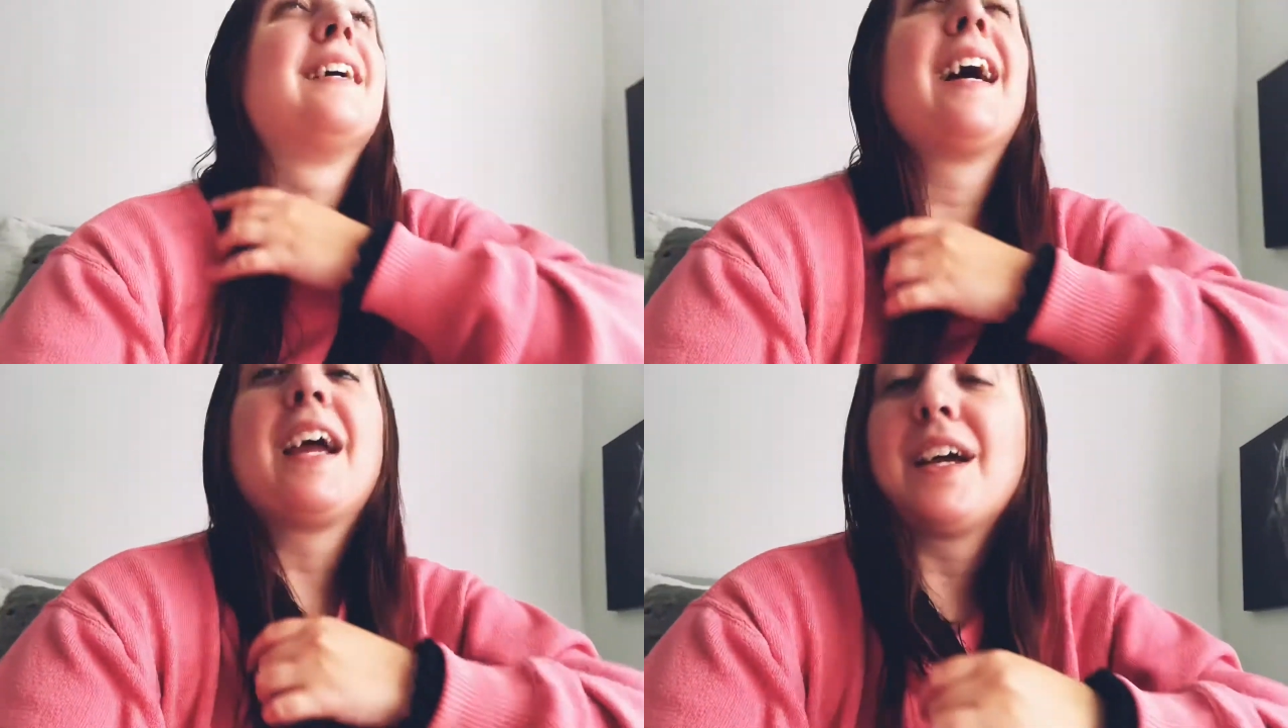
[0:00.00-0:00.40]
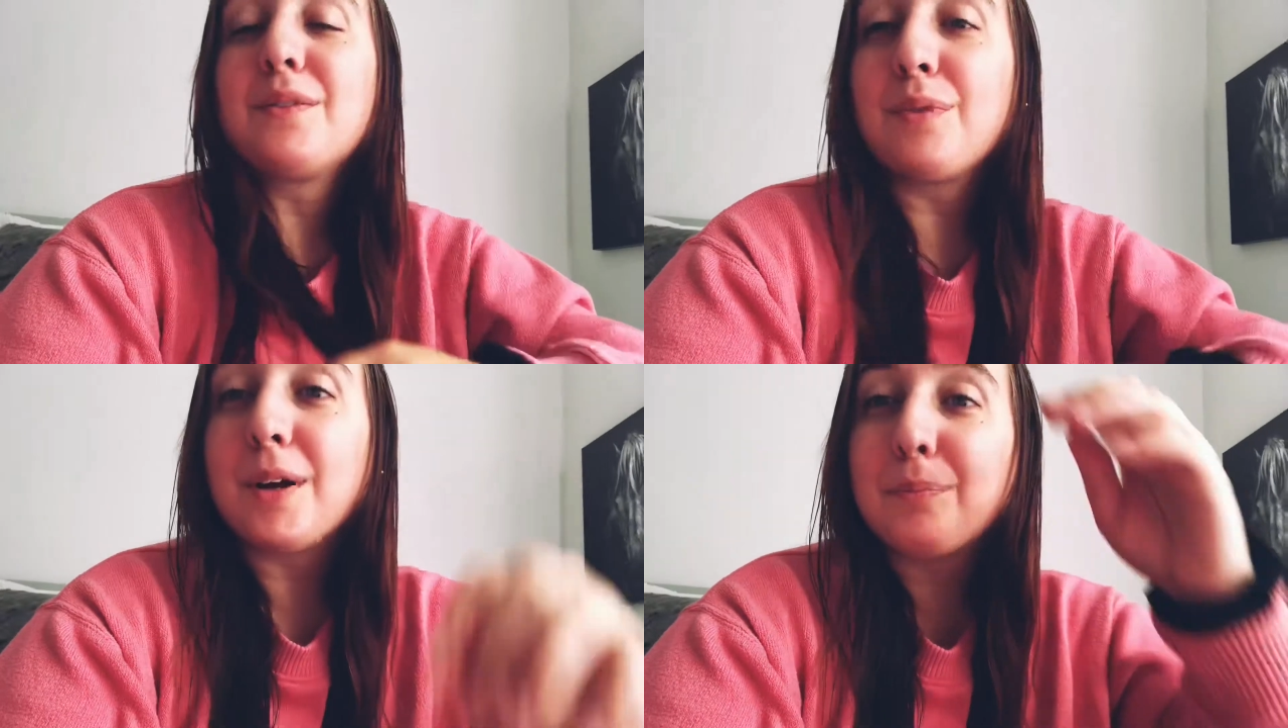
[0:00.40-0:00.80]

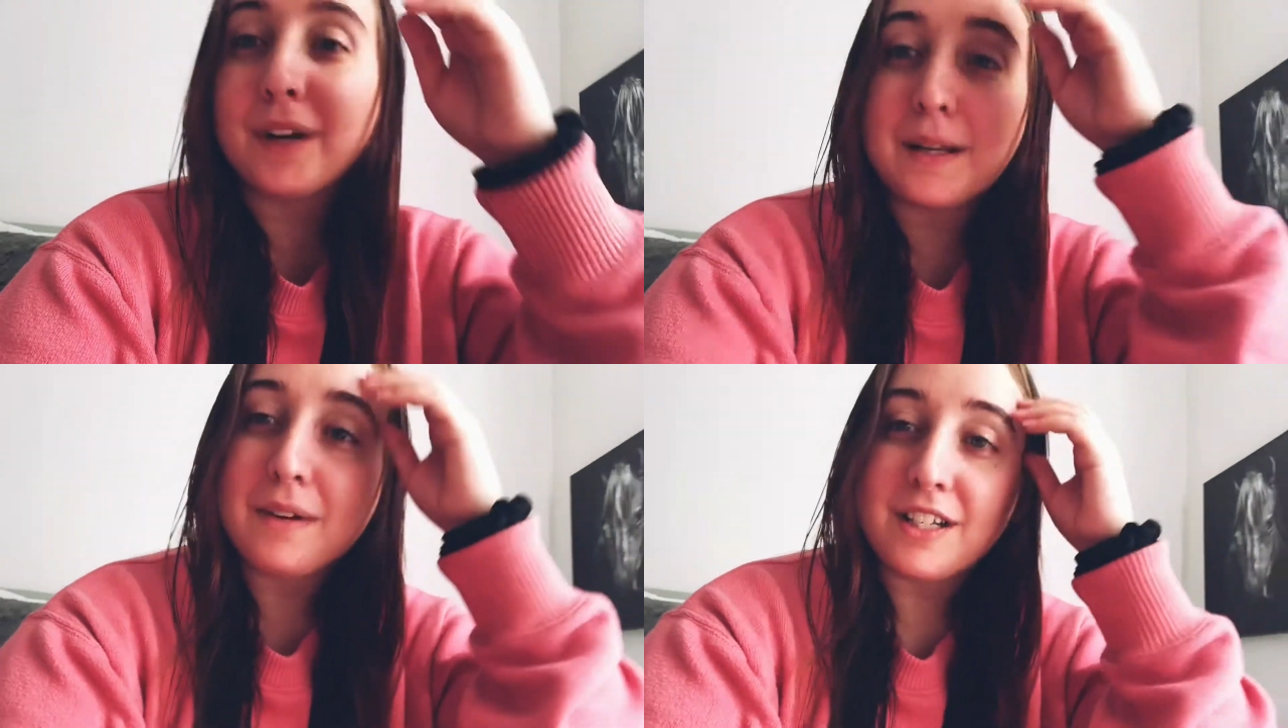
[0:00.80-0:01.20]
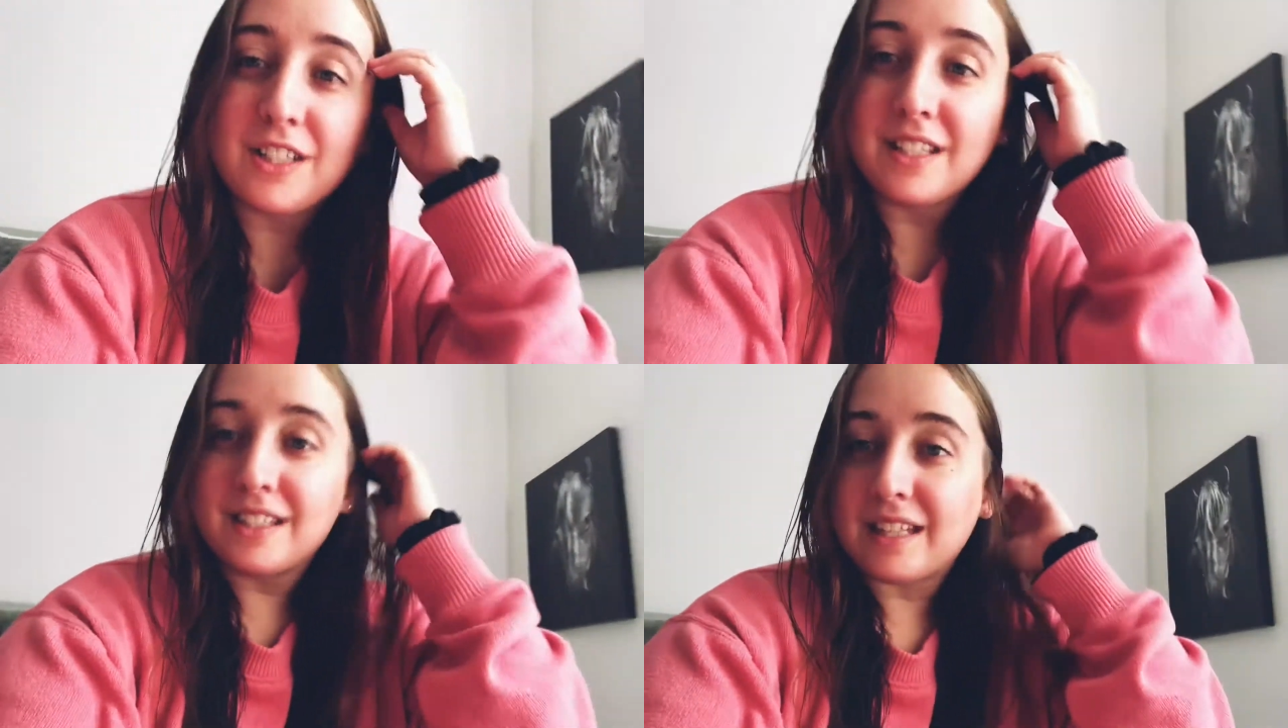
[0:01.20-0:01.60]
and we're pretty much
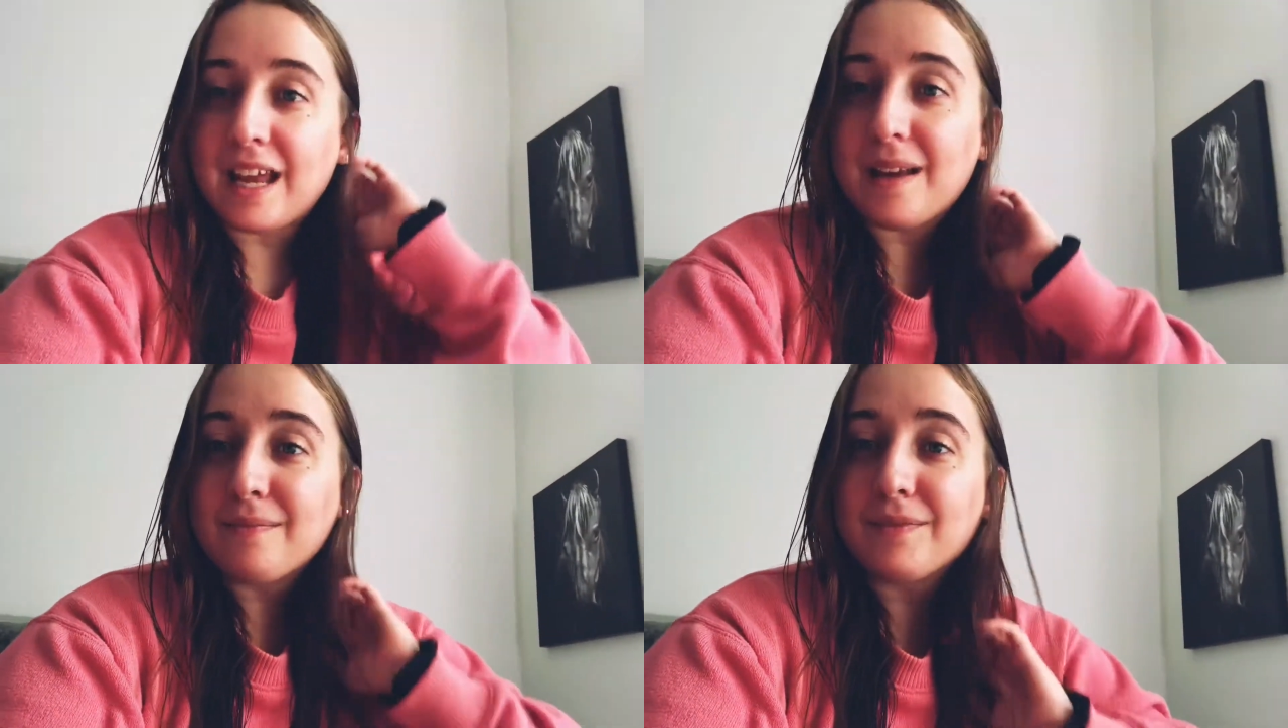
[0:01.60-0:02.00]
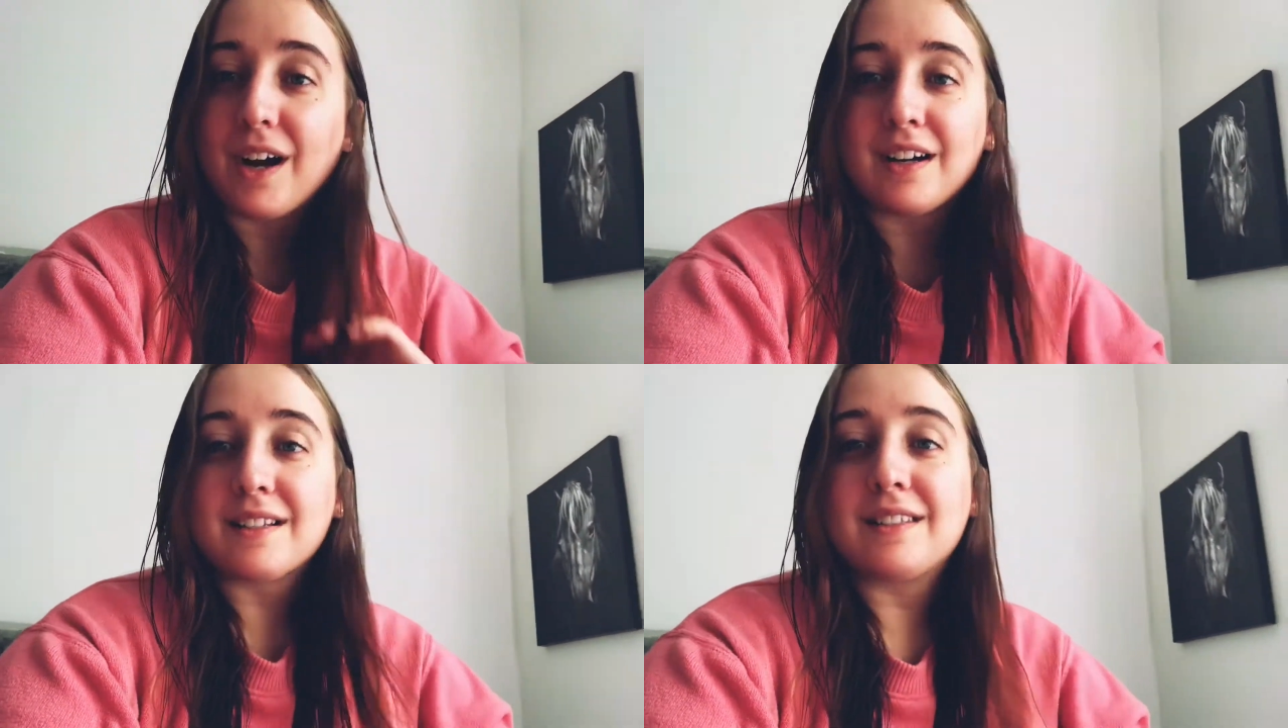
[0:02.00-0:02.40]
the same,
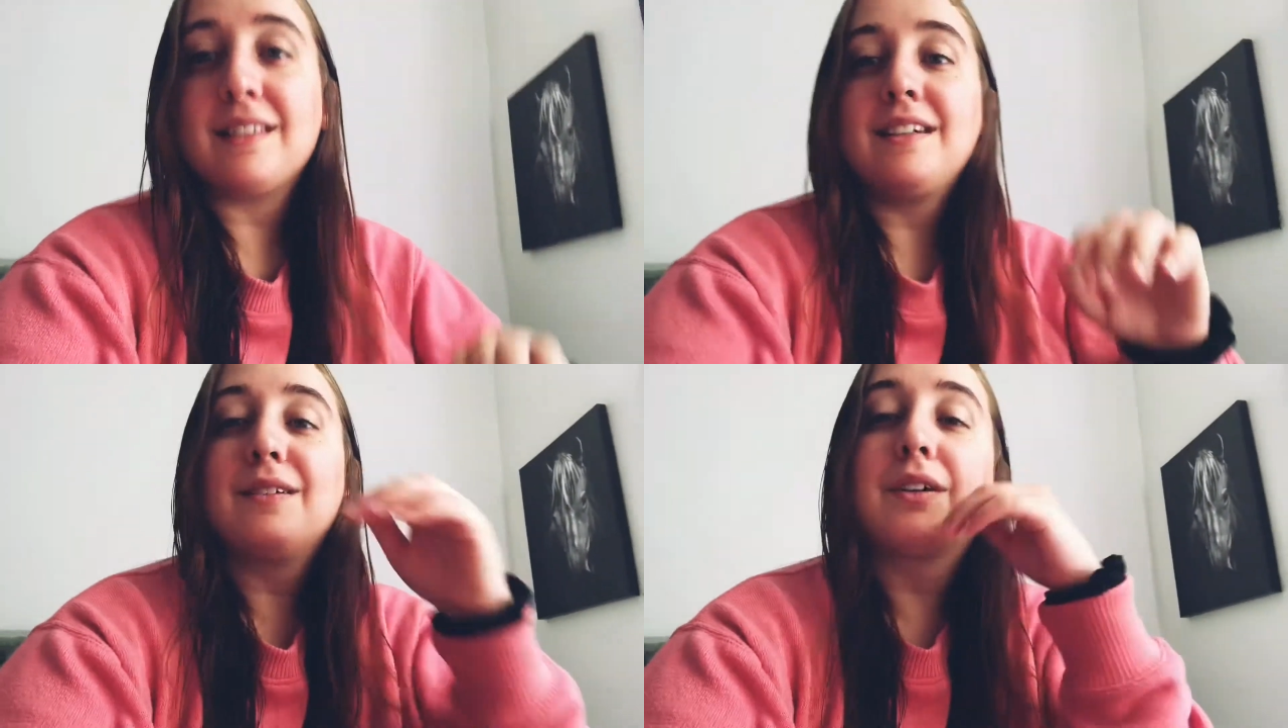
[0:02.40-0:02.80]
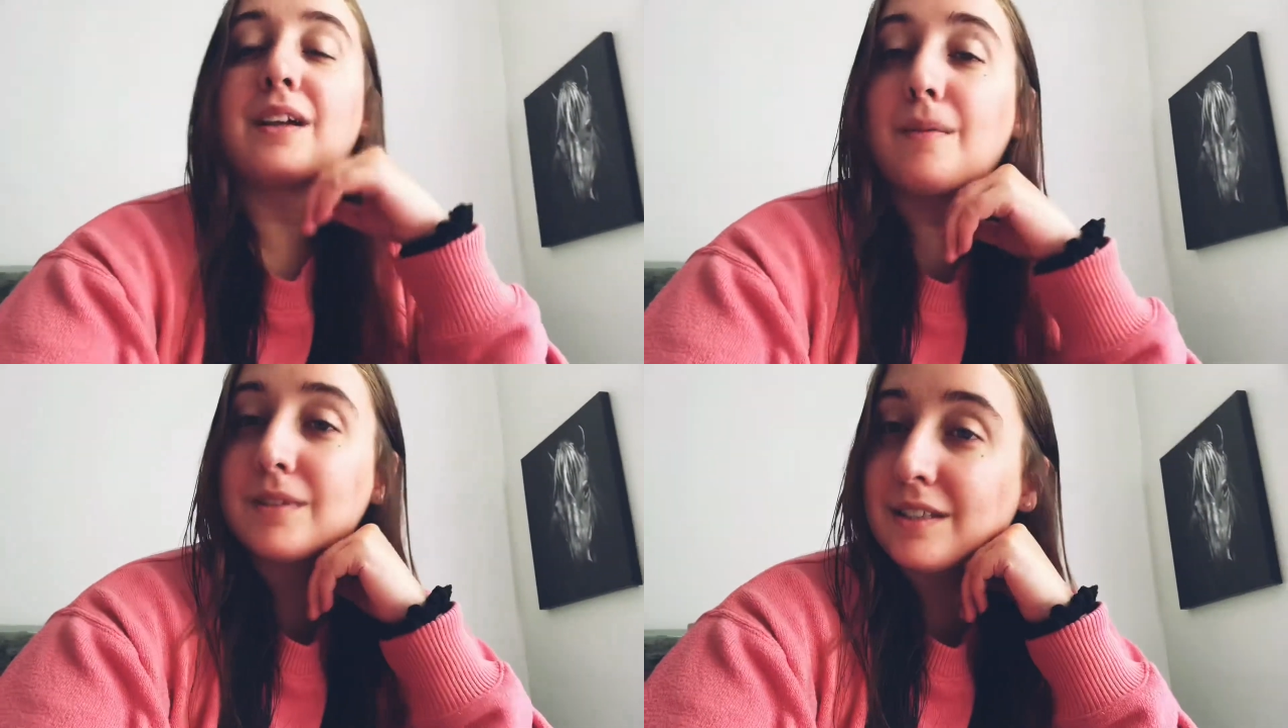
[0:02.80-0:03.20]
honestly, when it
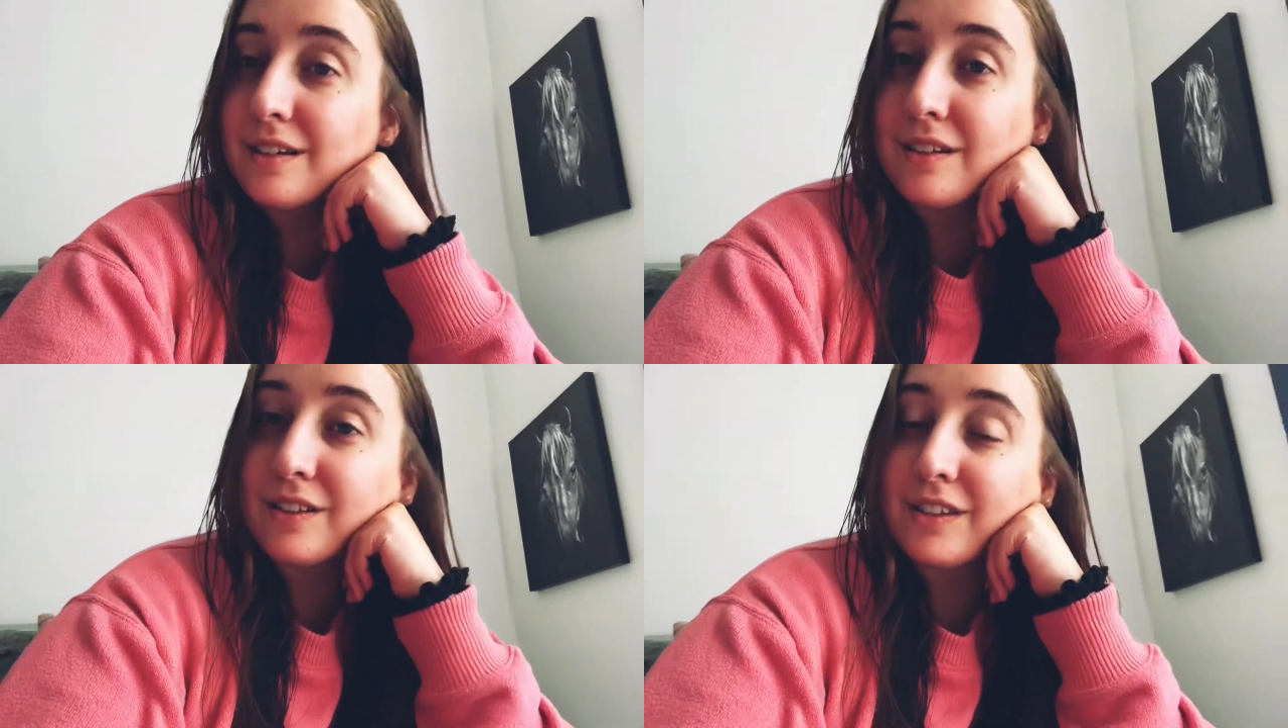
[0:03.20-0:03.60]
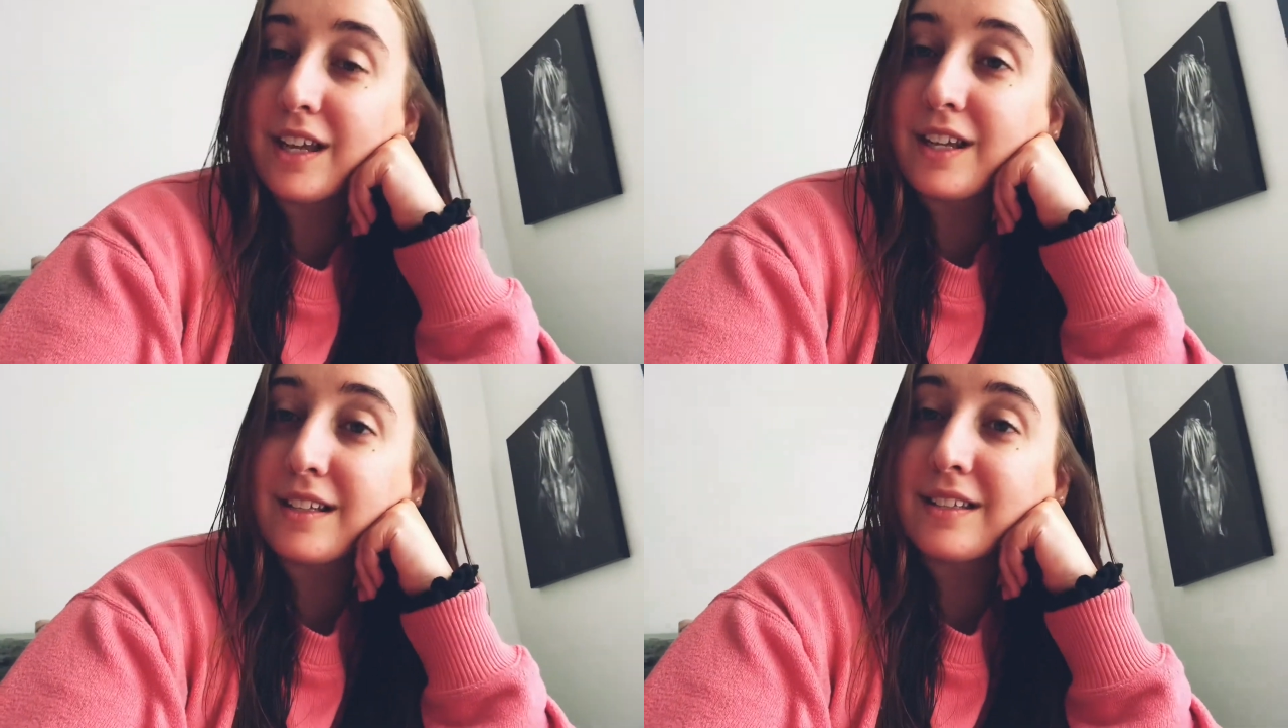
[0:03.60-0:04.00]
comes to
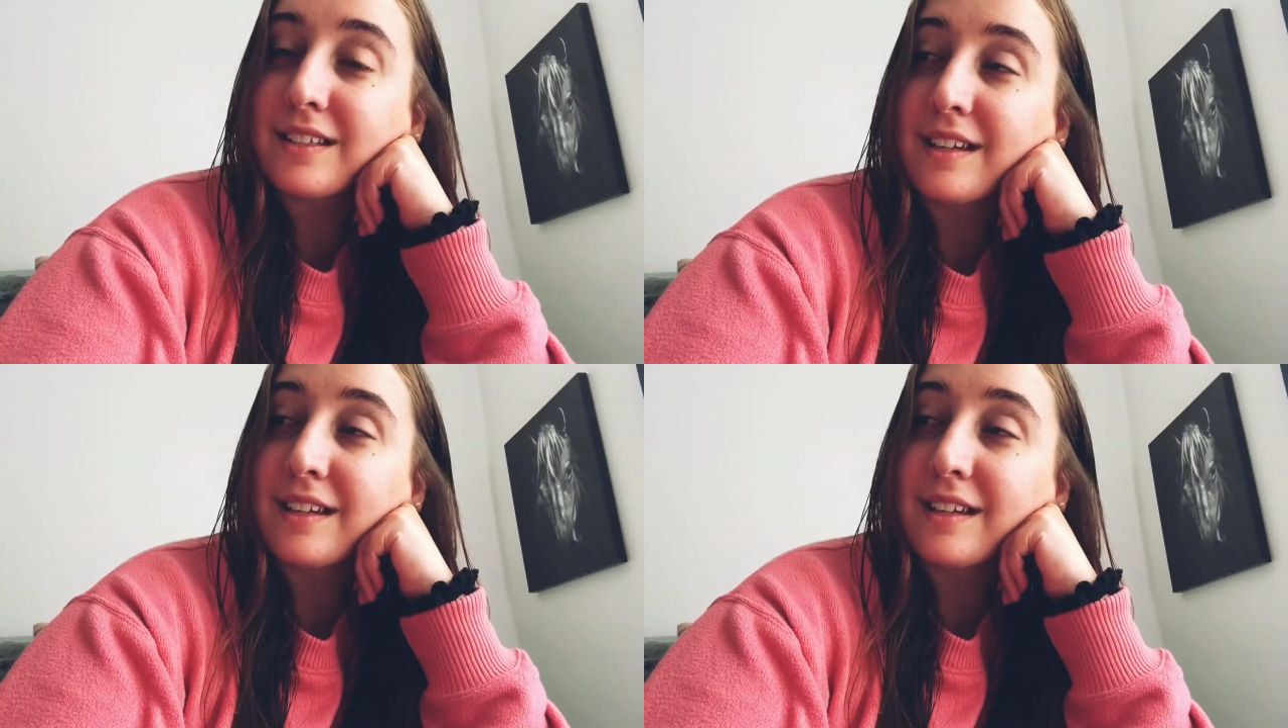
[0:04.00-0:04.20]
things.